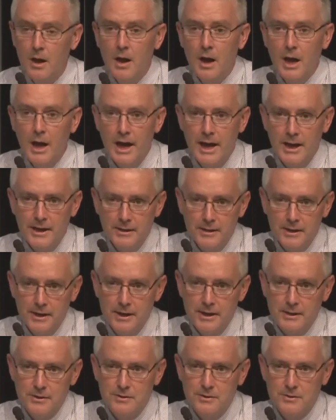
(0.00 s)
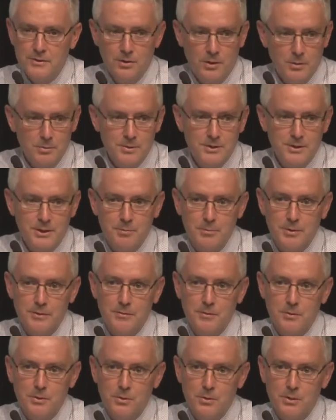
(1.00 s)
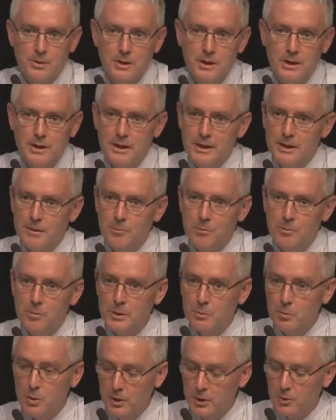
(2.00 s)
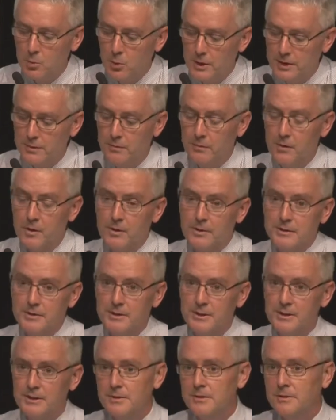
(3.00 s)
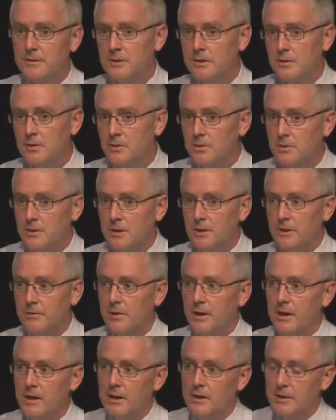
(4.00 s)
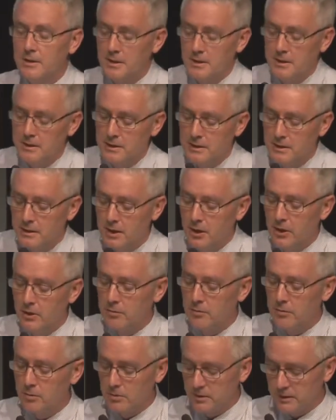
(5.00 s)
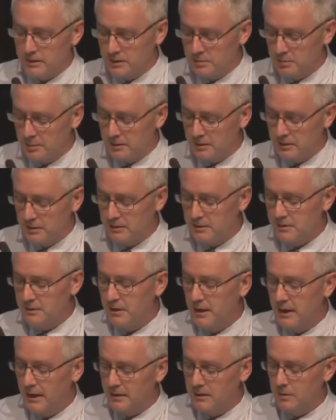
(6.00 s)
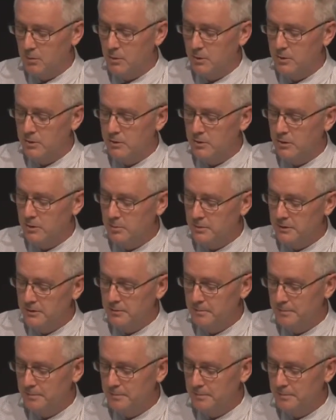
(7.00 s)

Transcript: And as Tom said before, we work with volunteers to deliver the overall experience at the workshops.